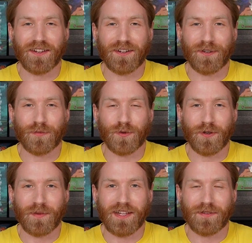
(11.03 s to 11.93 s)

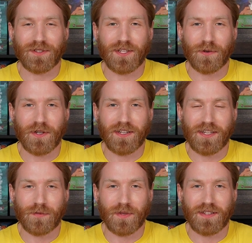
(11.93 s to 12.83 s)
Cardboard. My name is Owen
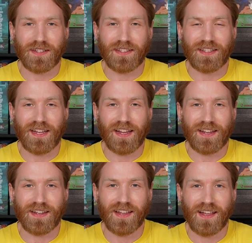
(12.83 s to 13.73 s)
Kneep, and
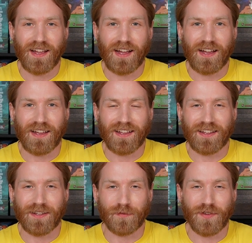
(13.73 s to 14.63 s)
today
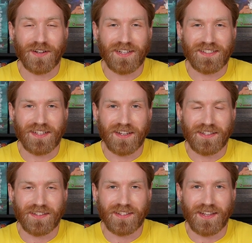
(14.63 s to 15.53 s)
I am very
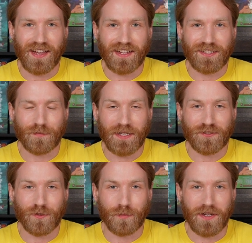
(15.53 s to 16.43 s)
excited to add some
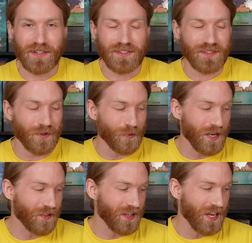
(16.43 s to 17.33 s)
extra buzz
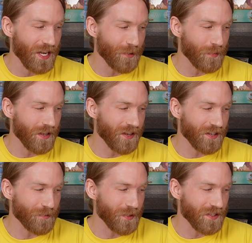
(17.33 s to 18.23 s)
around the game
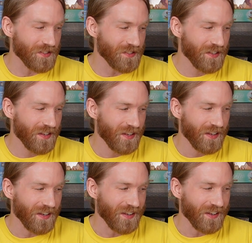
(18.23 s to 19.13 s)
Honey Buzz.
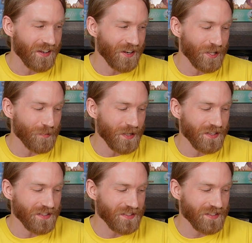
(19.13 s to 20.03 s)
Honey
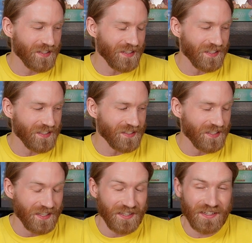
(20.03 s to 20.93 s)
Buzz is
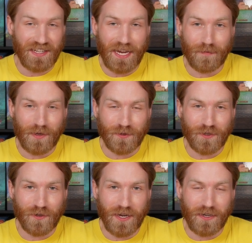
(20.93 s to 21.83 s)
a game that was
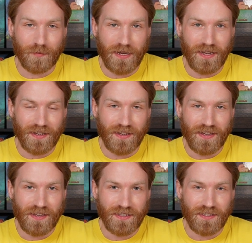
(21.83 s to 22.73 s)
created by
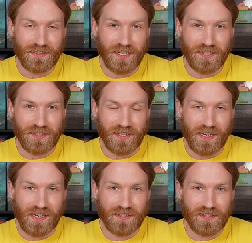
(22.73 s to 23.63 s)
Jason
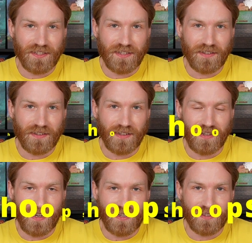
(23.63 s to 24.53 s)
Kingsley
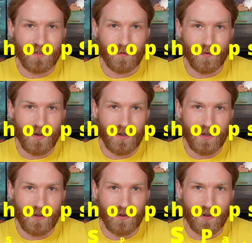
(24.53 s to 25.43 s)
and has some very
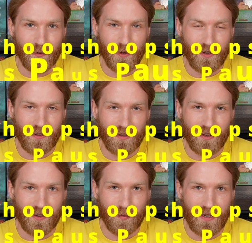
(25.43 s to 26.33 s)
cute artwork
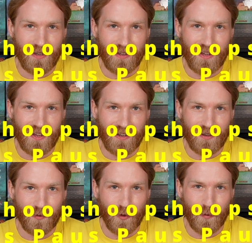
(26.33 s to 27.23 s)
done by
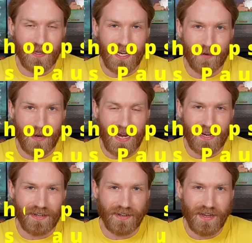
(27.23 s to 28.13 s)
a woman named
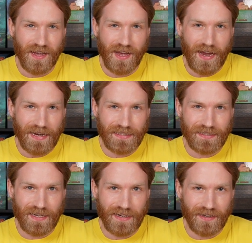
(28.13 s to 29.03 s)
Anne
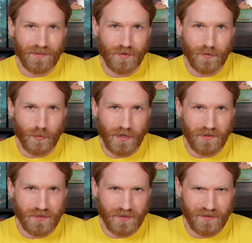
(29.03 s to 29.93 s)
Heidsieck, if I'm
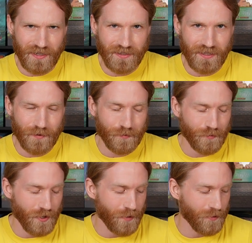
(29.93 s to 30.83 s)
pronouncing her last name
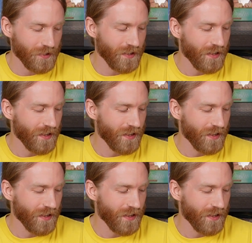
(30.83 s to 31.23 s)
properly.